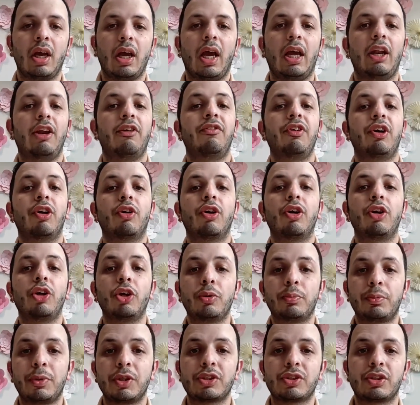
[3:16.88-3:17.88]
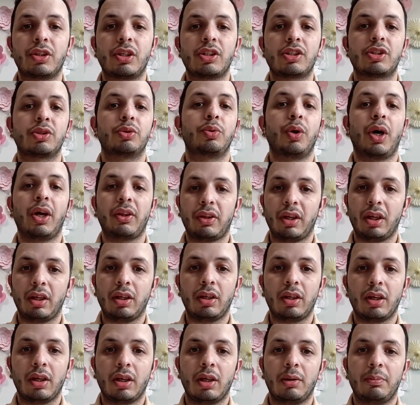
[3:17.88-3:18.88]
And if you're a new business who are
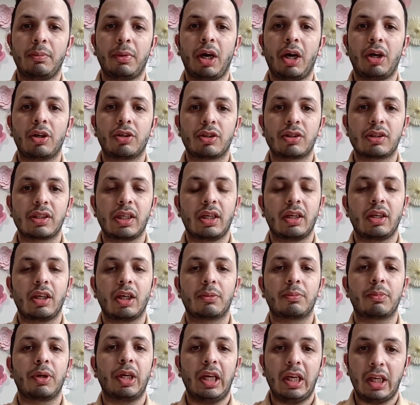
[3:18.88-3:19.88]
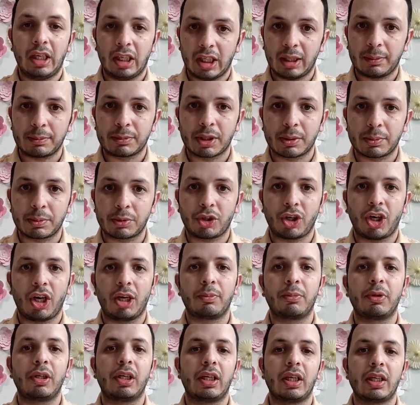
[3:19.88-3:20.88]
thinking about setting up an EDM
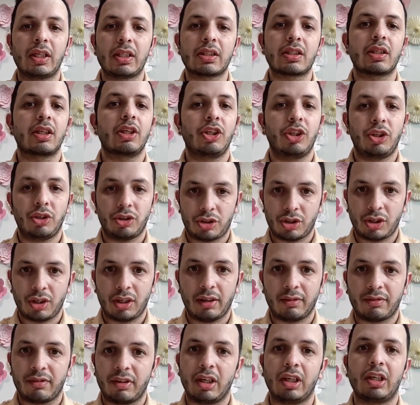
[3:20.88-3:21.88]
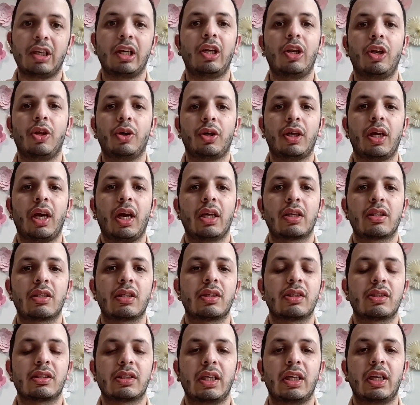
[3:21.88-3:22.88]
subscriber list, you should definitely look at
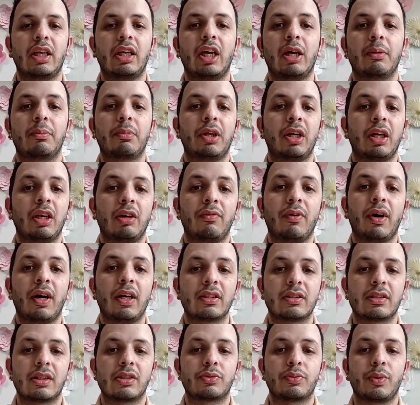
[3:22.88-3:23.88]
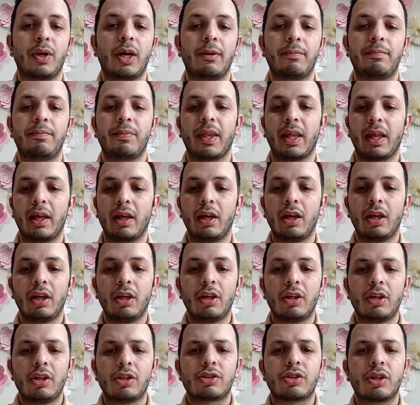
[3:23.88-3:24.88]
setting up in advance as well.
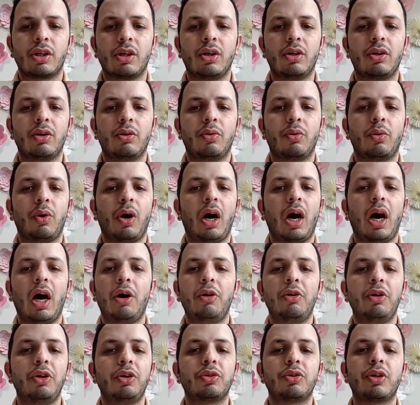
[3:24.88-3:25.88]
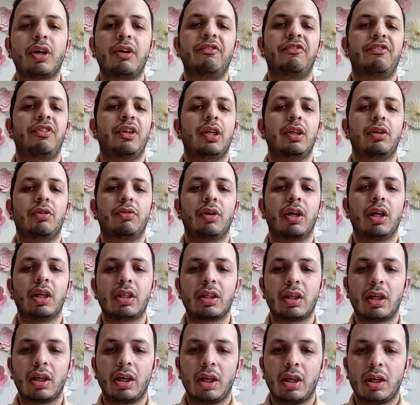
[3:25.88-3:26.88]
So how do you configure
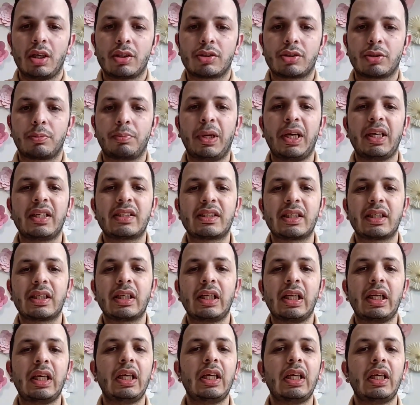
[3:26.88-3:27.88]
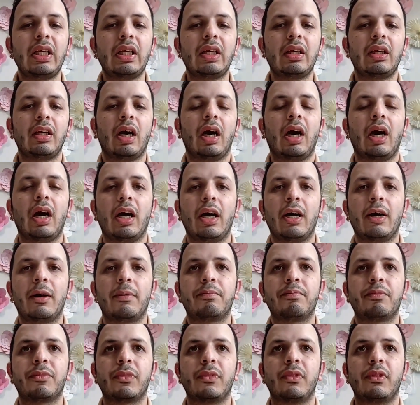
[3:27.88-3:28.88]
it? So basically,
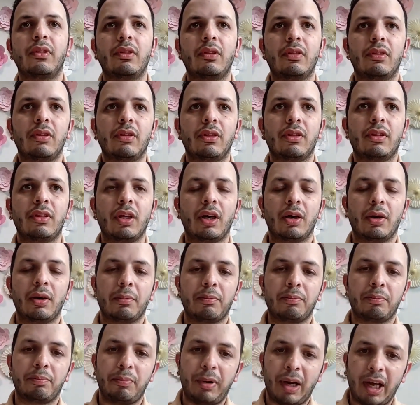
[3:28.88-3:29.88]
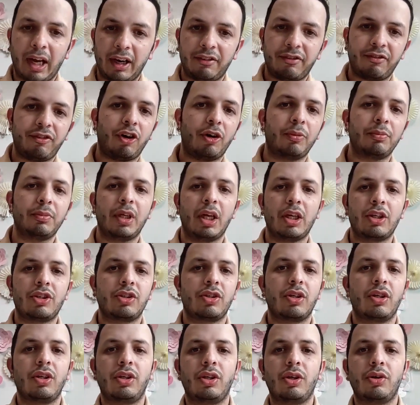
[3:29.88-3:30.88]
the platform that
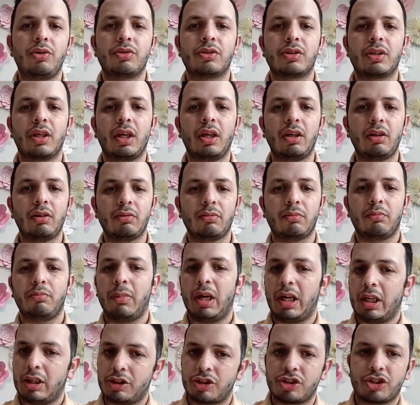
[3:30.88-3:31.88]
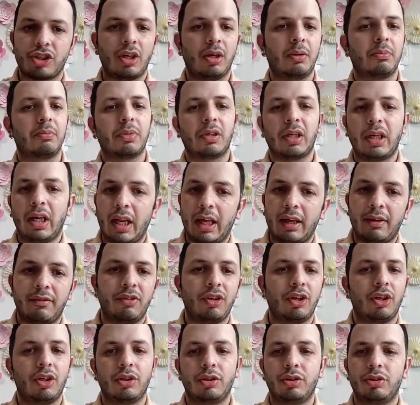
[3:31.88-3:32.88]
you're using, MailChimp,
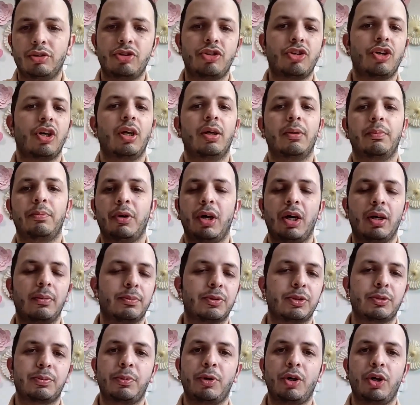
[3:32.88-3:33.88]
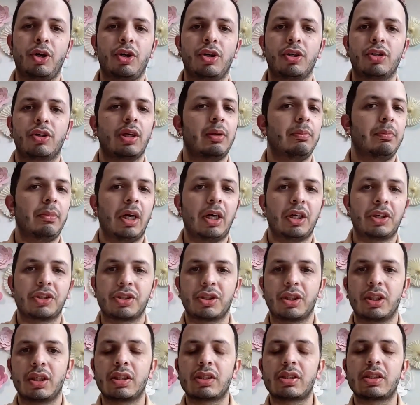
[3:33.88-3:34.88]
Klaviyo, Drip, HubSpot,
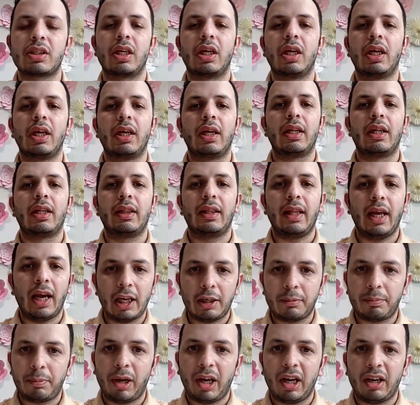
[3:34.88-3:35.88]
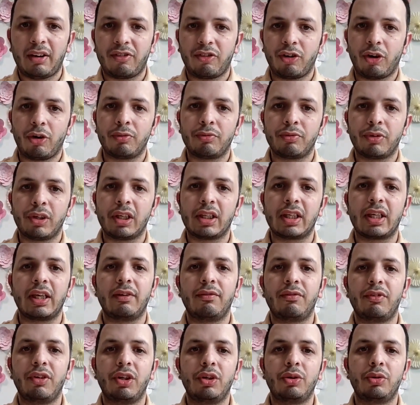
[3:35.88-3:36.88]
Ecommerce, that platform will
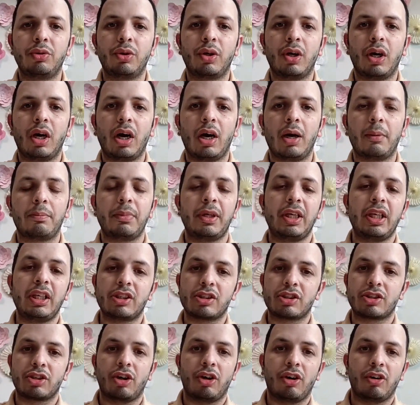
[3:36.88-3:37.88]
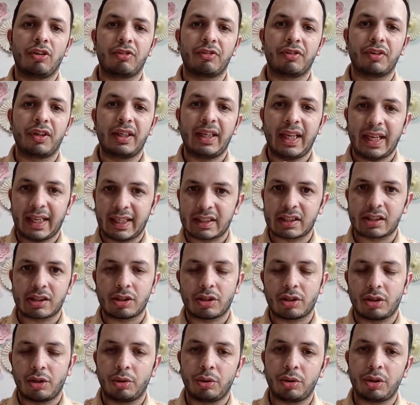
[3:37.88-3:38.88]
give you a piece of
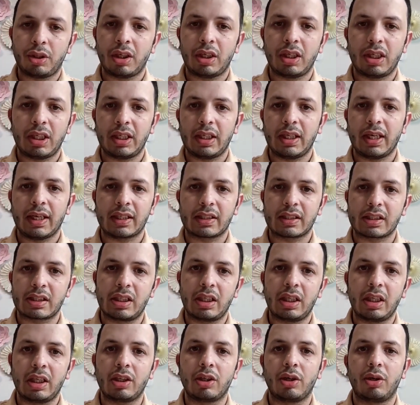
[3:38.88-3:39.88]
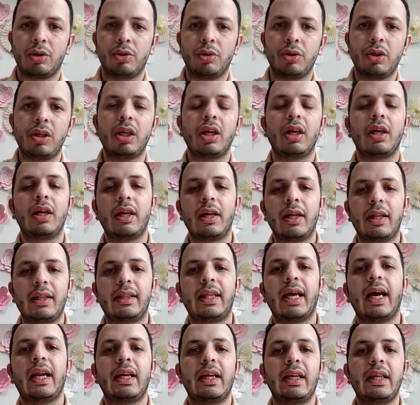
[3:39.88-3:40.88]
text code, TXT code,
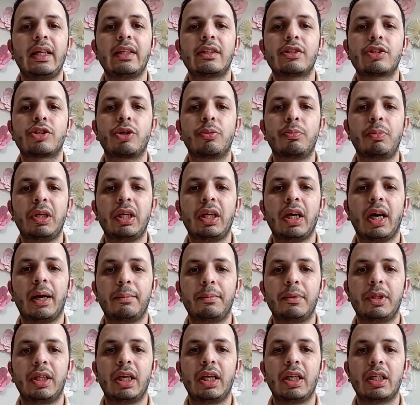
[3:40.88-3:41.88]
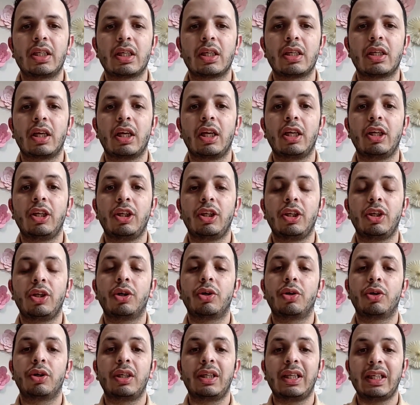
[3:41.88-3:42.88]
that needs to be updated in
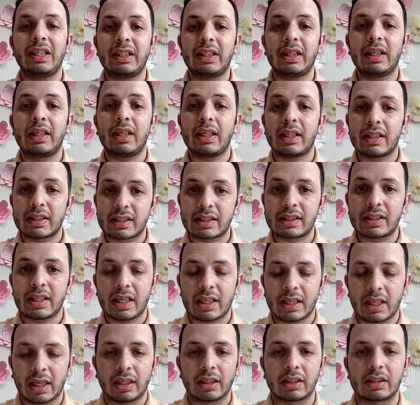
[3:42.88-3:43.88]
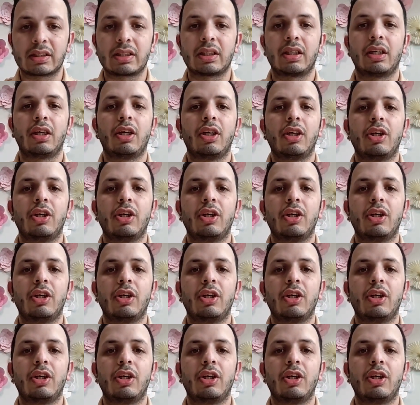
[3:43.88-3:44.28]
your DNS settings.